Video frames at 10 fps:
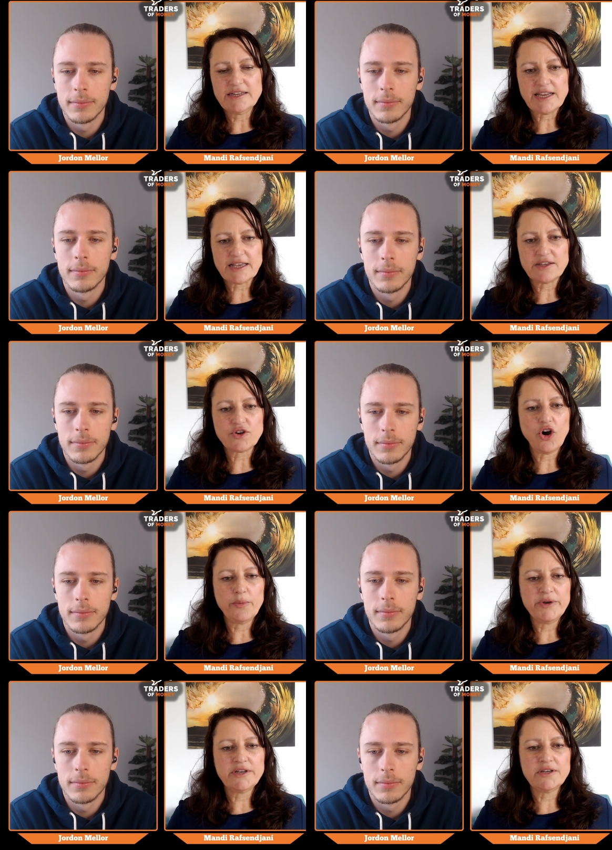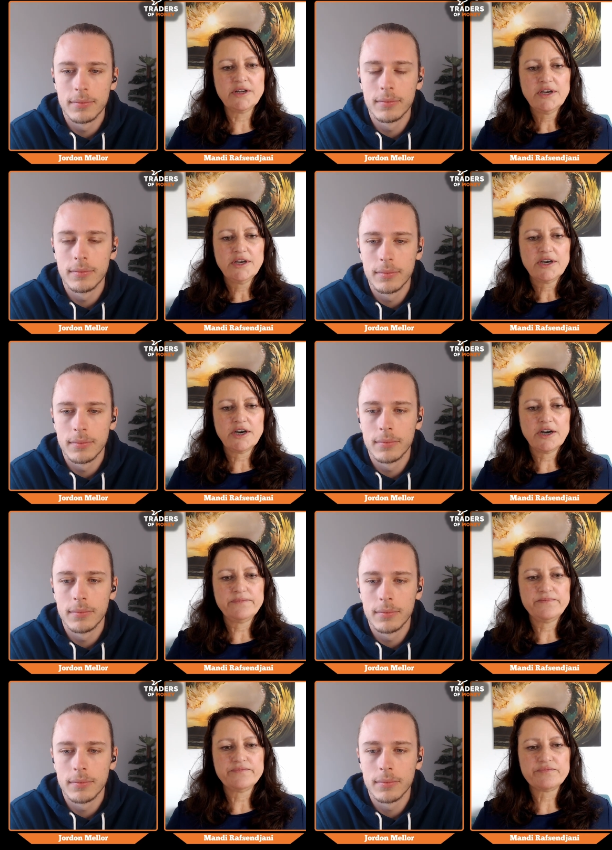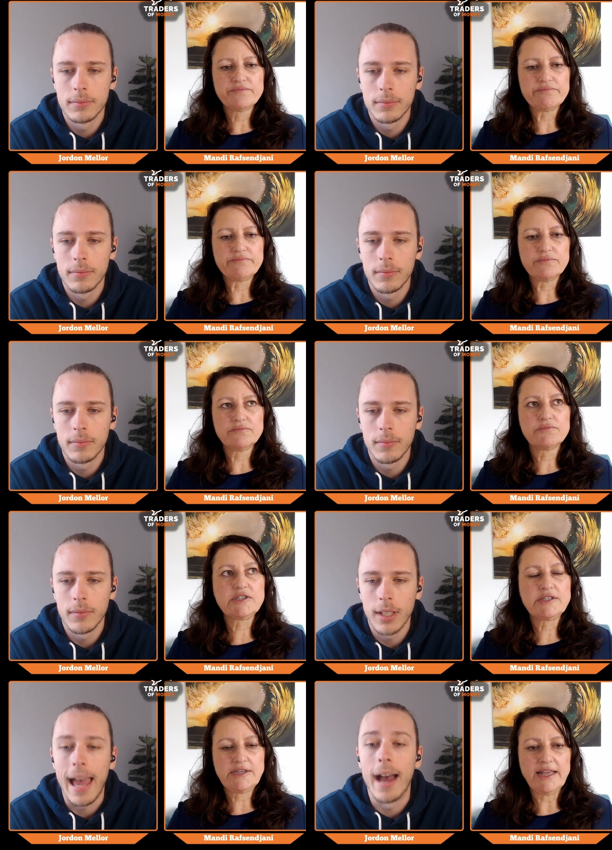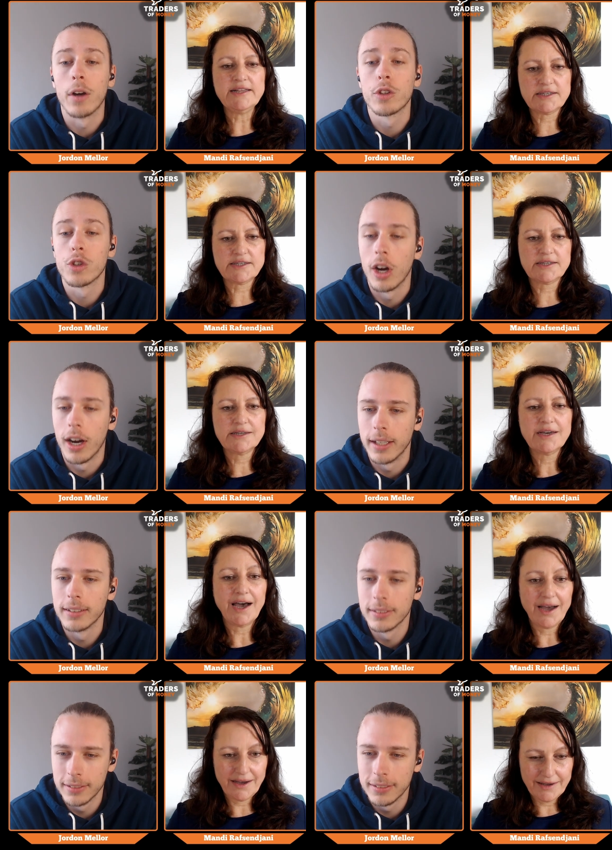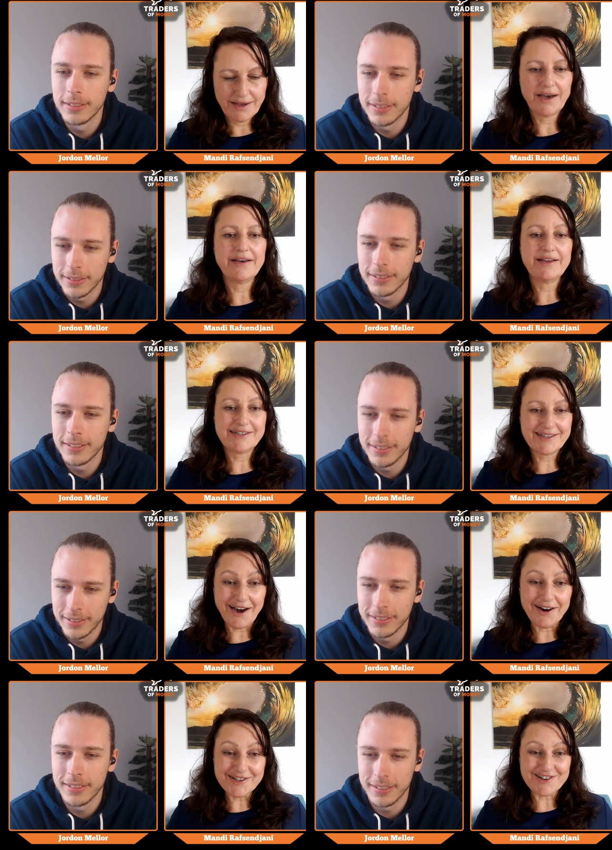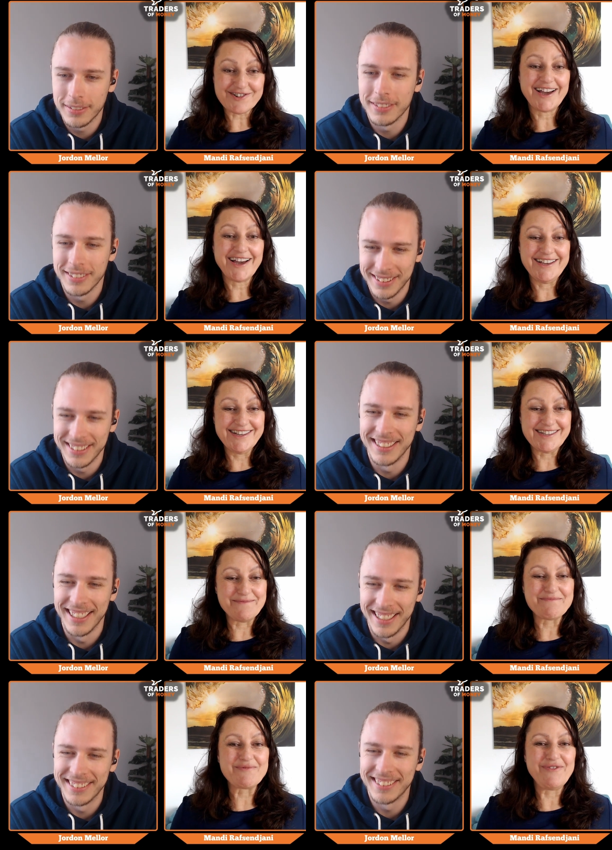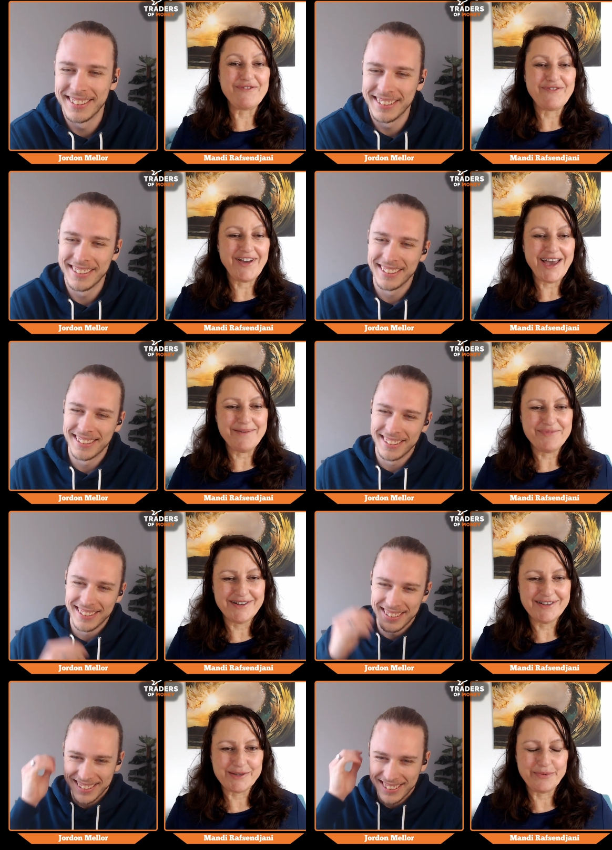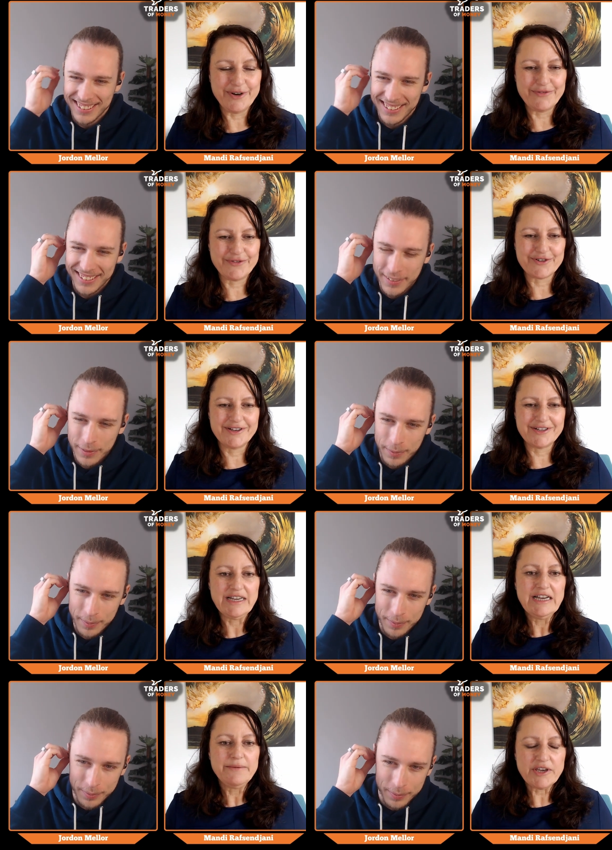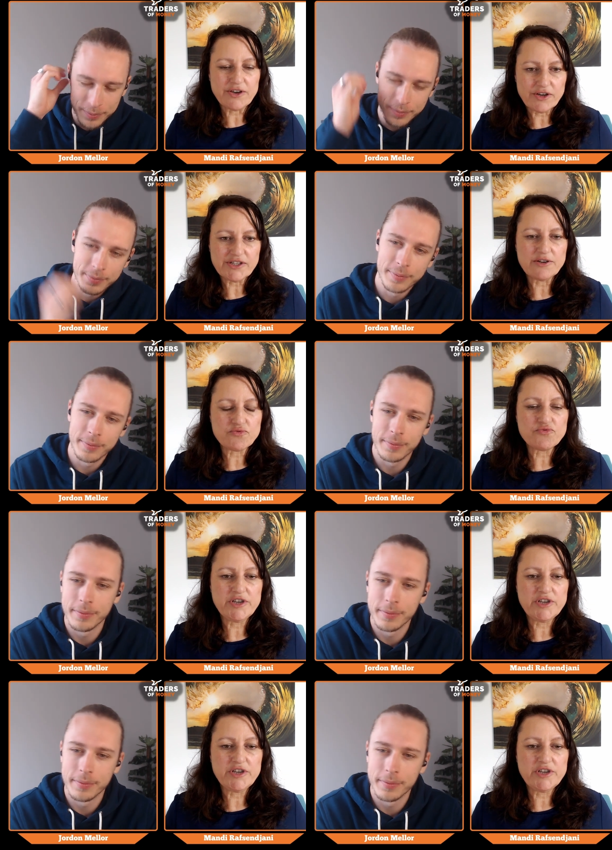Speaker 1: That is like the common um,
Speaker 2: sem- outcry.
Speaker 1: Outcry is yeah. a fabulous word for it because it